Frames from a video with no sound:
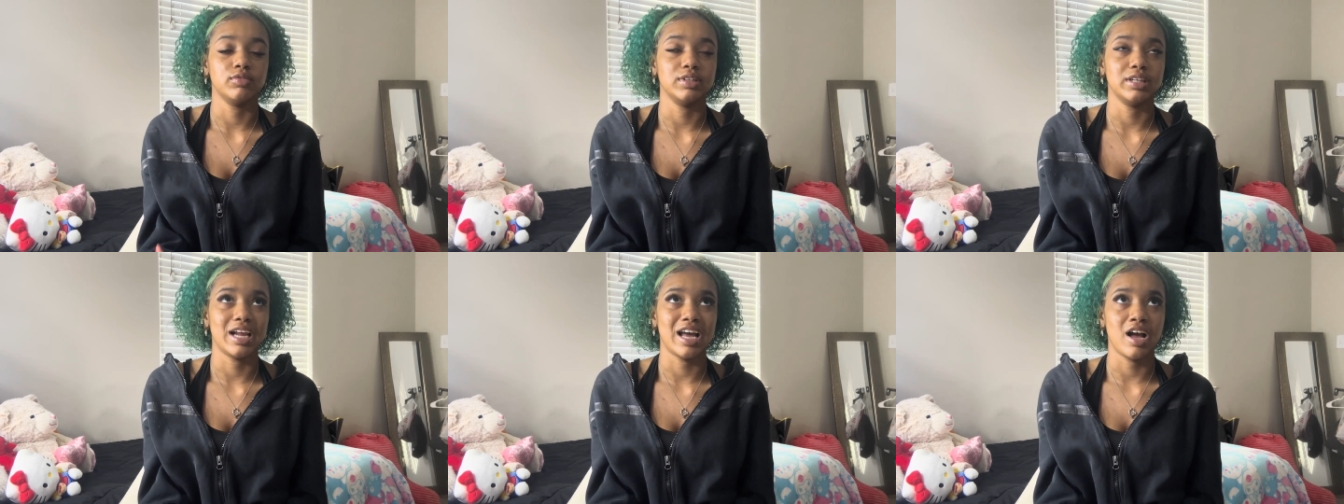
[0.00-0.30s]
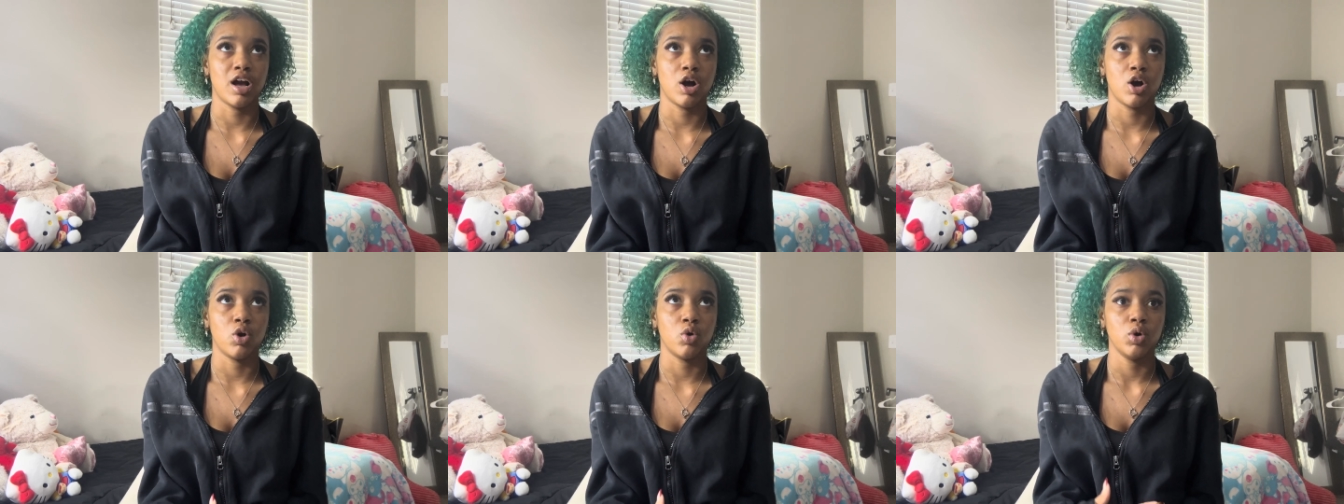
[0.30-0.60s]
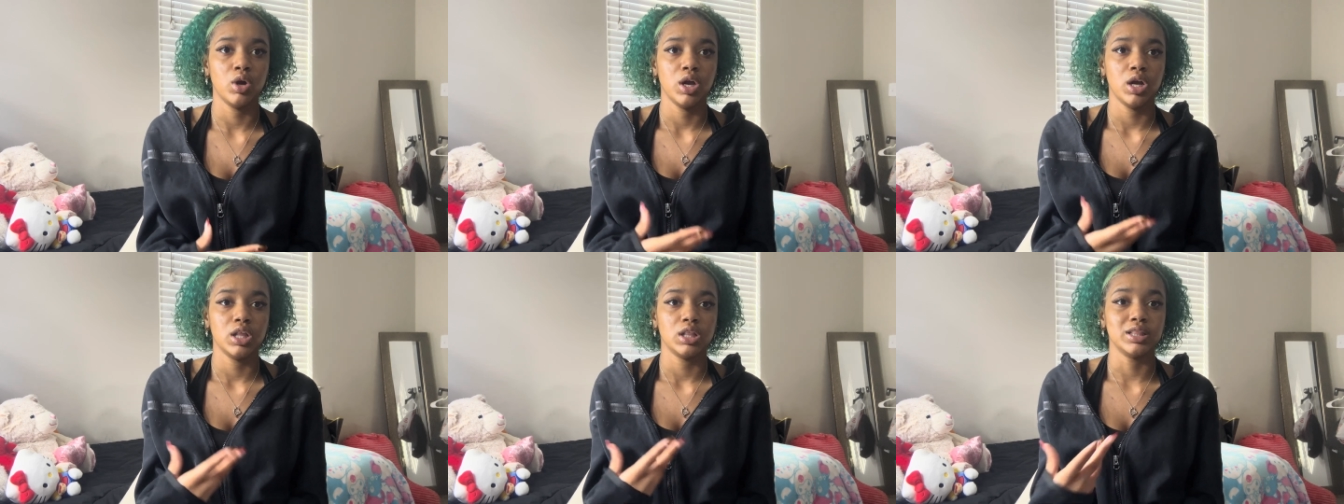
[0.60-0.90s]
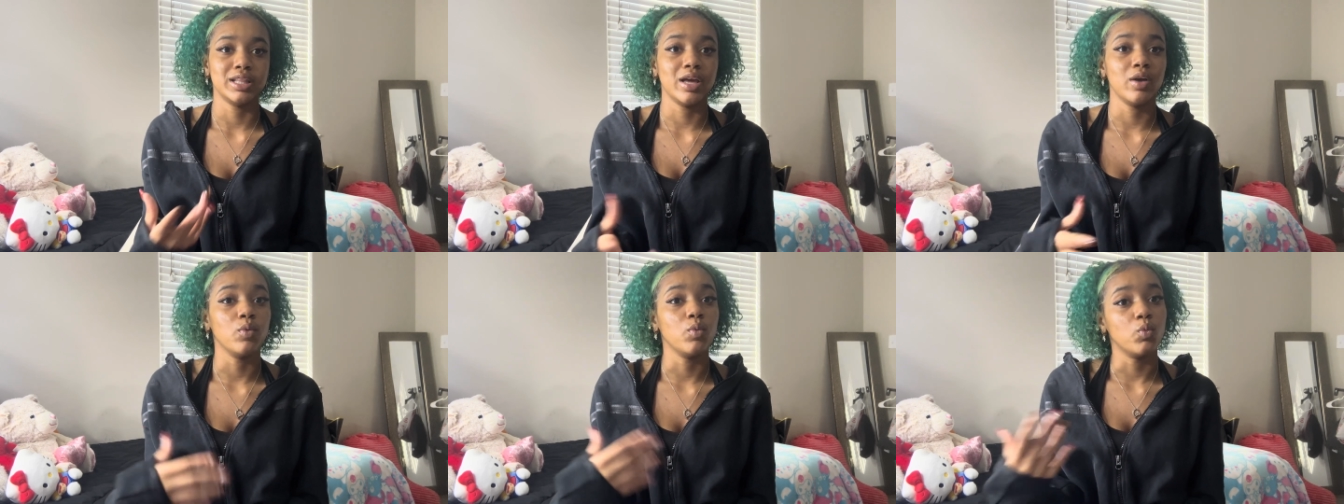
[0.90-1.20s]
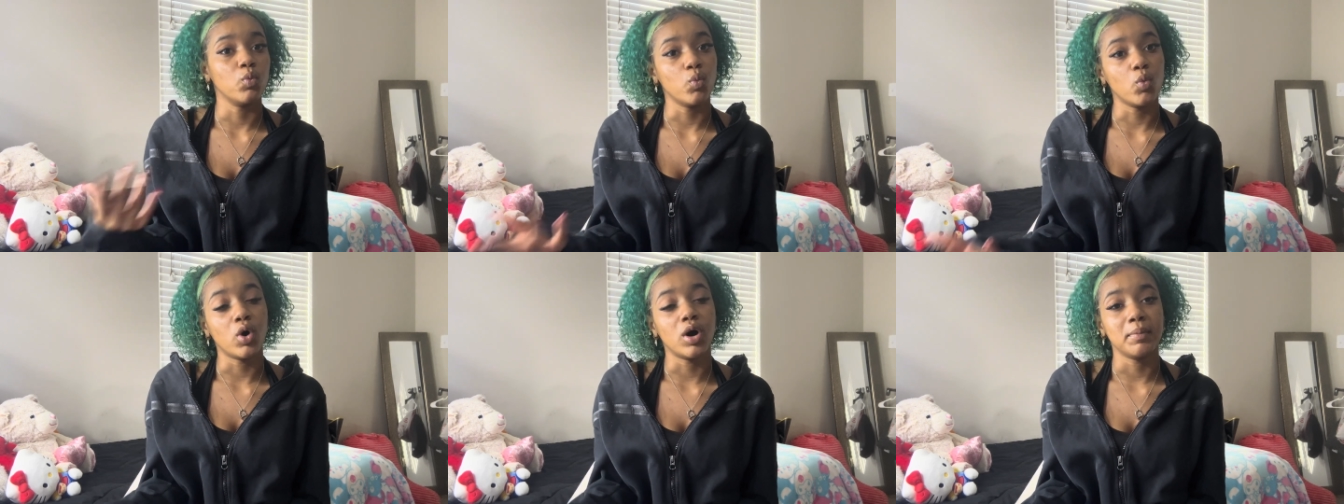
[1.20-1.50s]
Now they
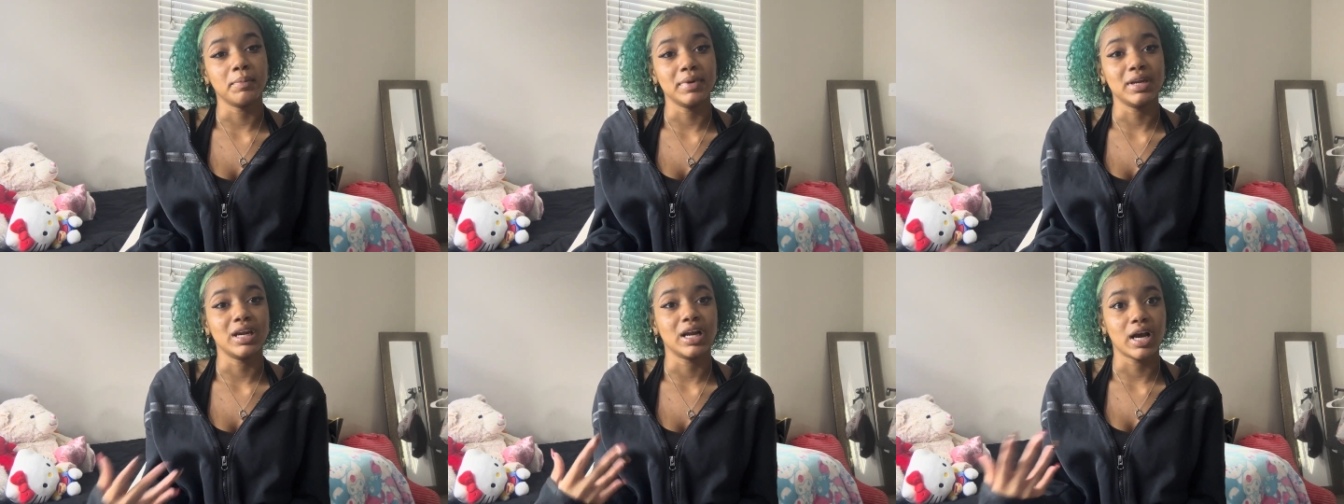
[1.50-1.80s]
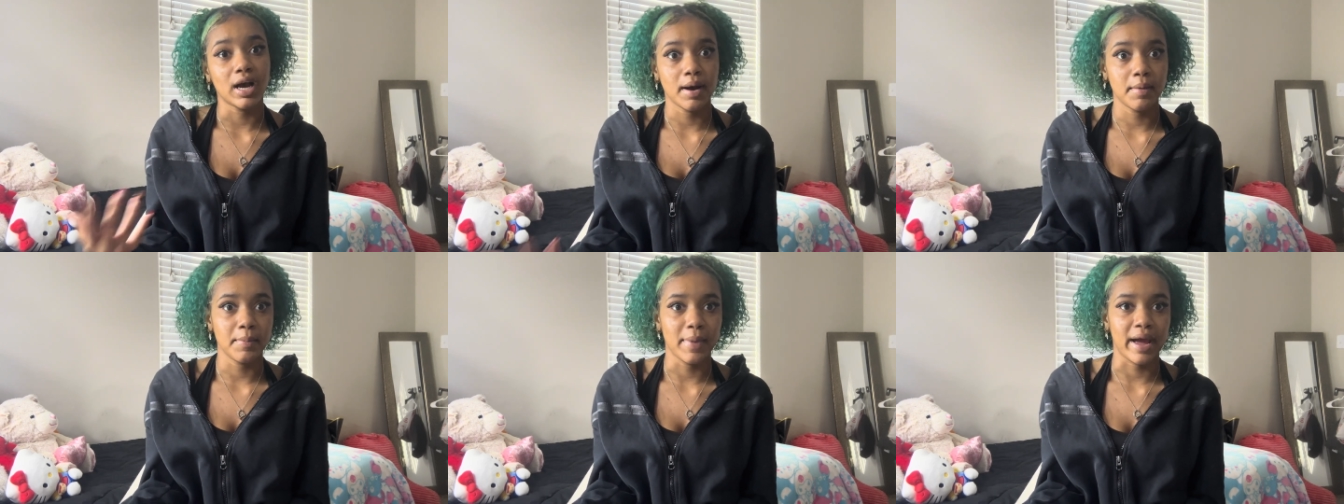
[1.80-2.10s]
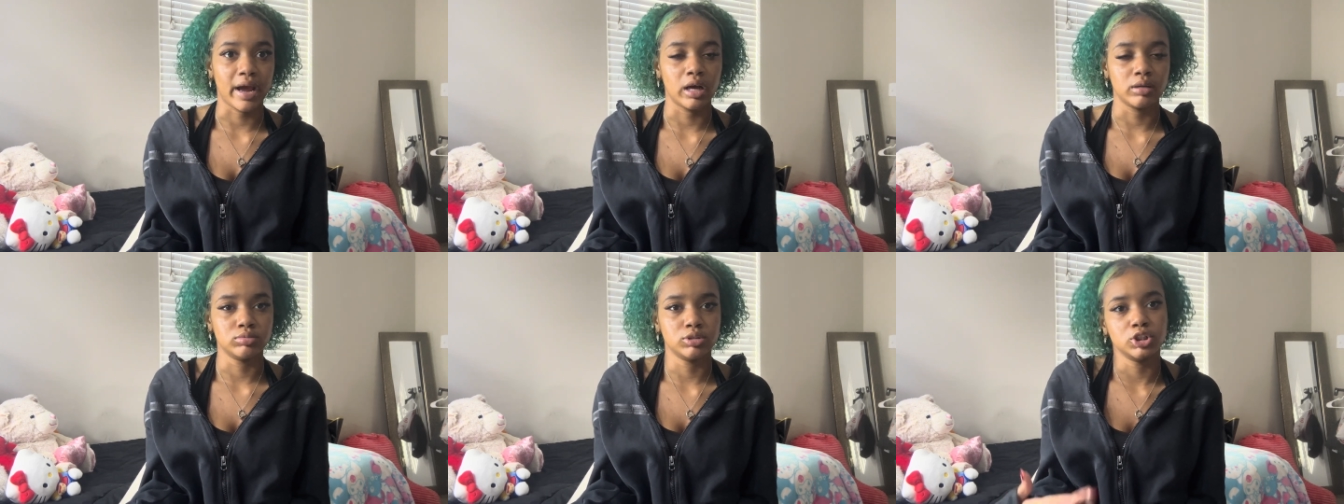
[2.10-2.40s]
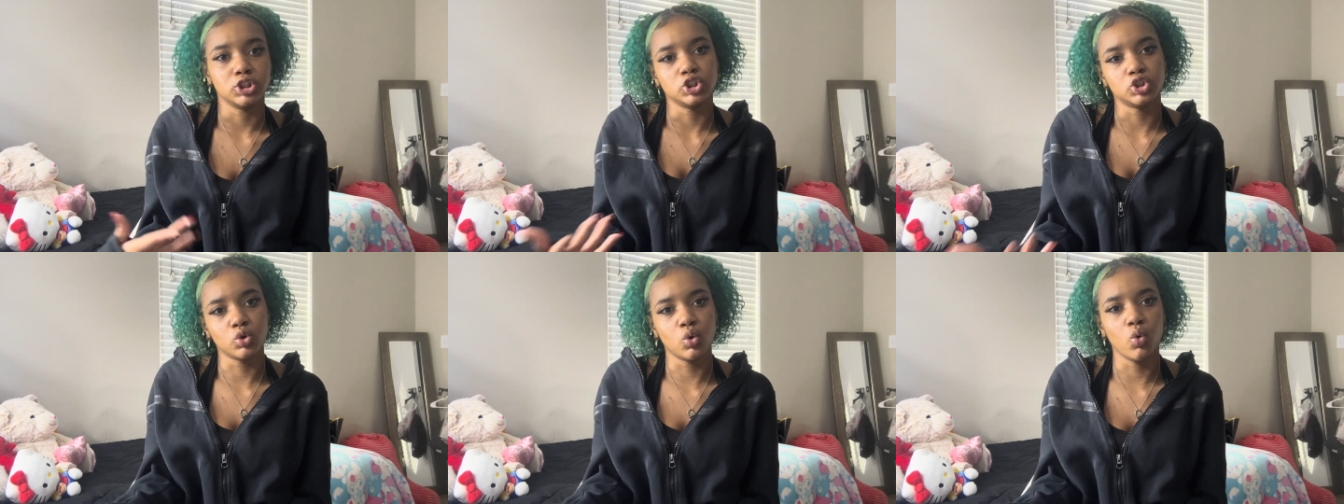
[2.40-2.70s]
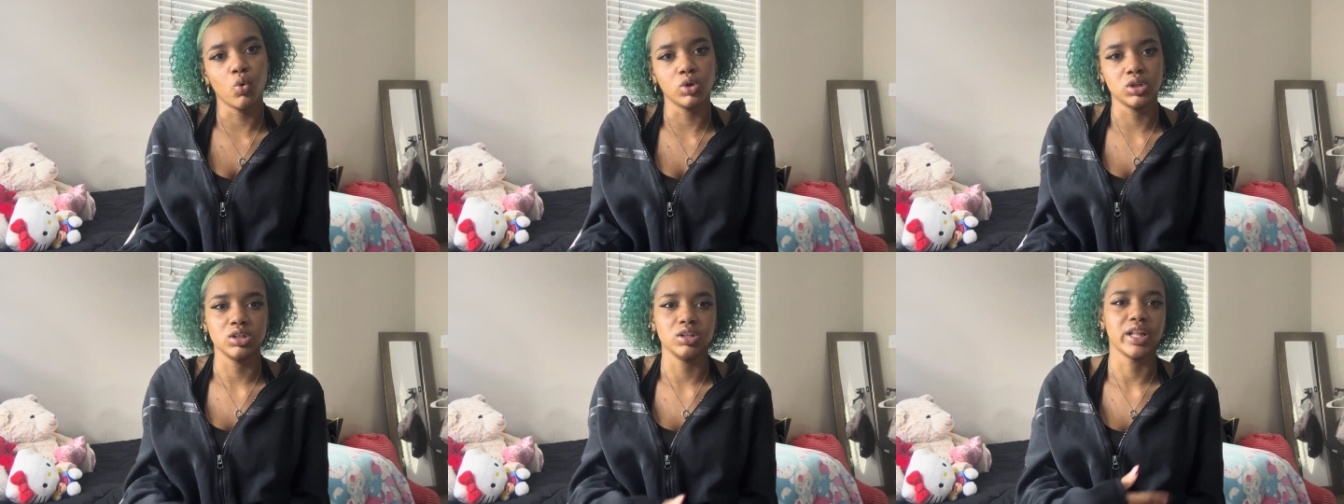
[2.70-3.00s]
want me to come back up to the
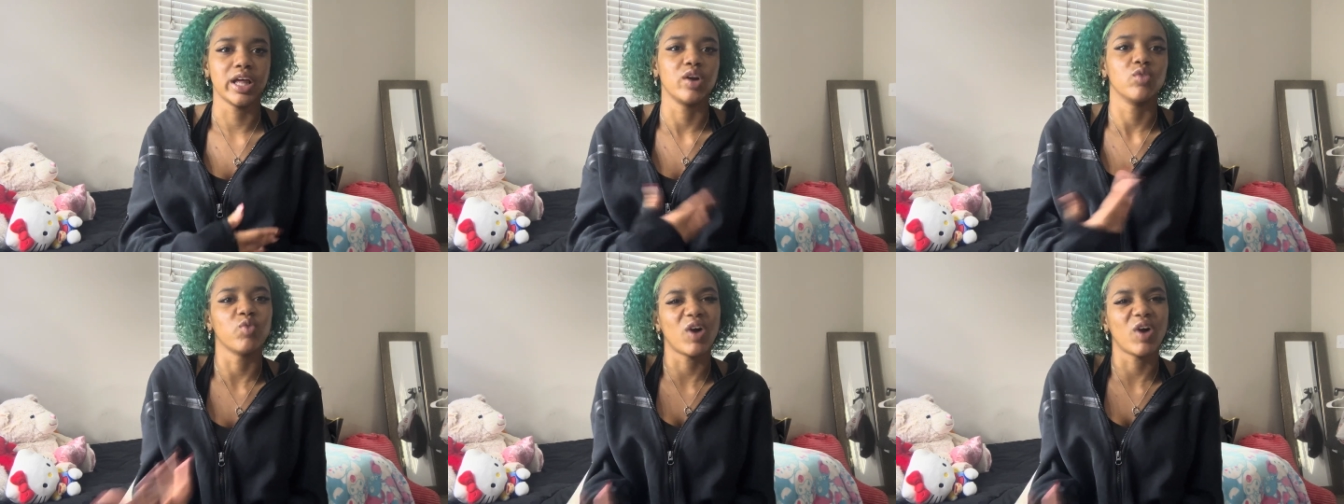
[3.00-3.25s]
school and like